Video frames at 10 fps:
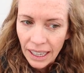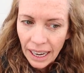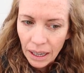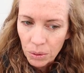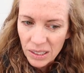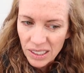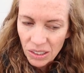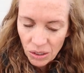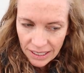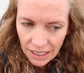I was
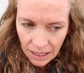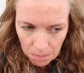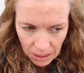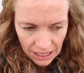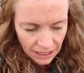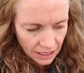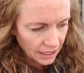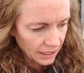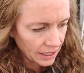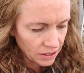stressing and
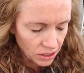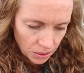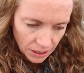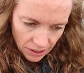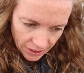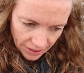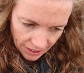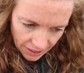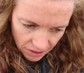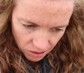panicking and doing all the
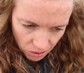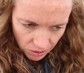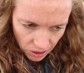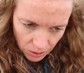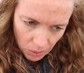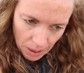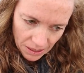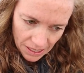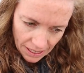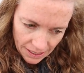things over on the
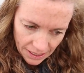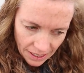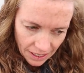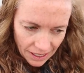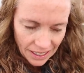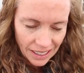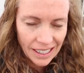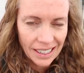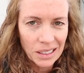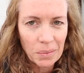website
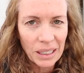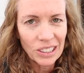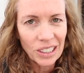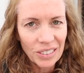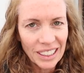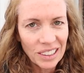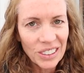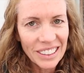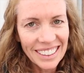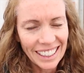to make sure everything
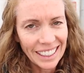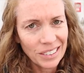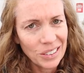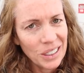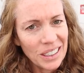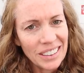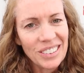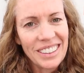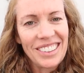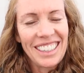would kind of go
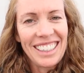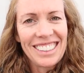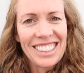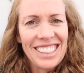on without a hitch